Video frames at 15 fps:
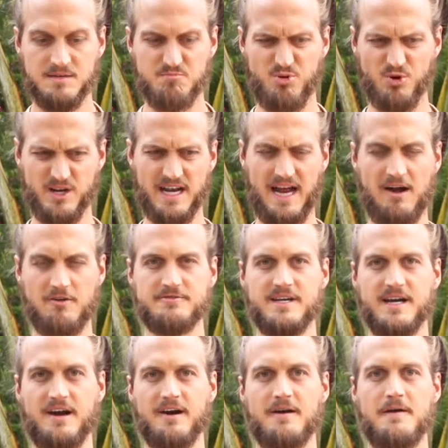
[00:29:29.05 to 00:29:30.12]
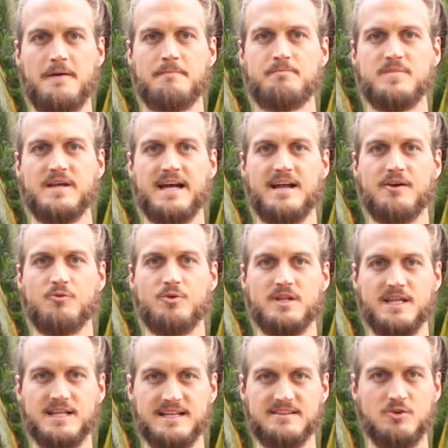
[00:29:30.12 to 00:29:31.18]
put it out there and
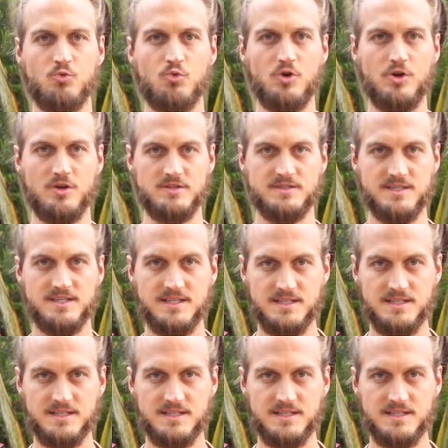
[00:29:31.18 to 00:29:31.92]
really let the world